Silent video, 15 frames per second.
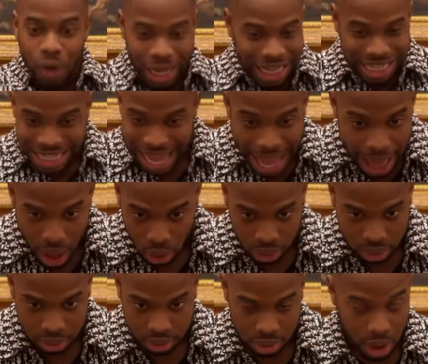fucking
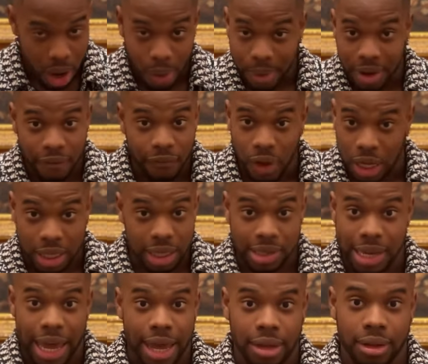down, however the fuck they
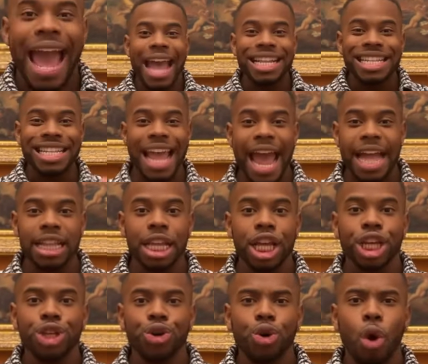say it. And then
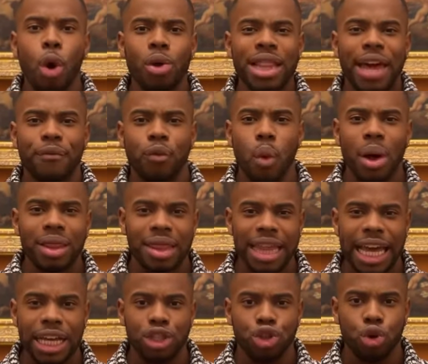you only have one
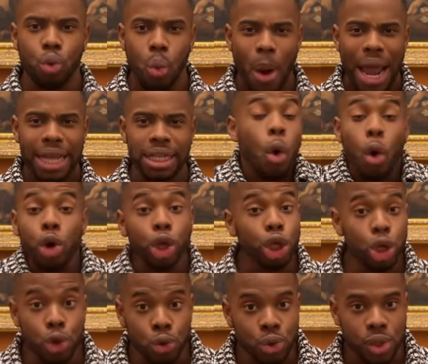thing, to win or
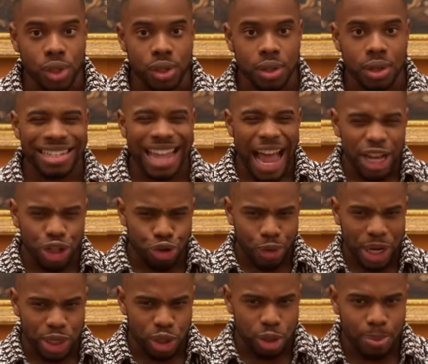lose. That
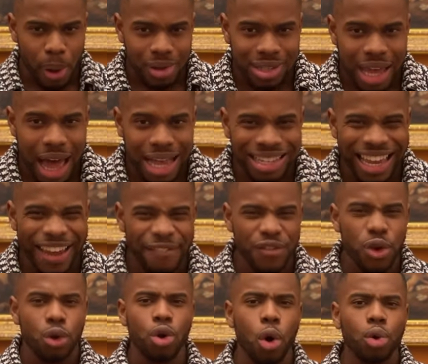stress response, guys, if
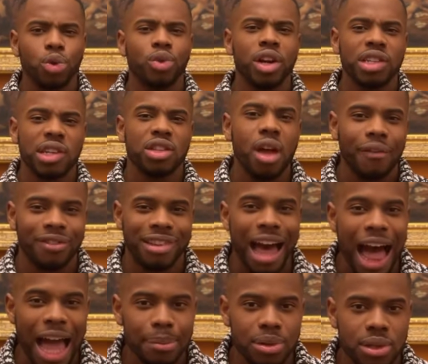you go through it enough
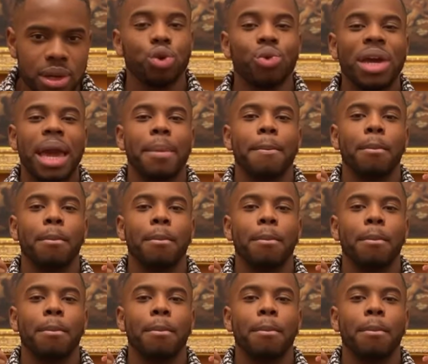times, you will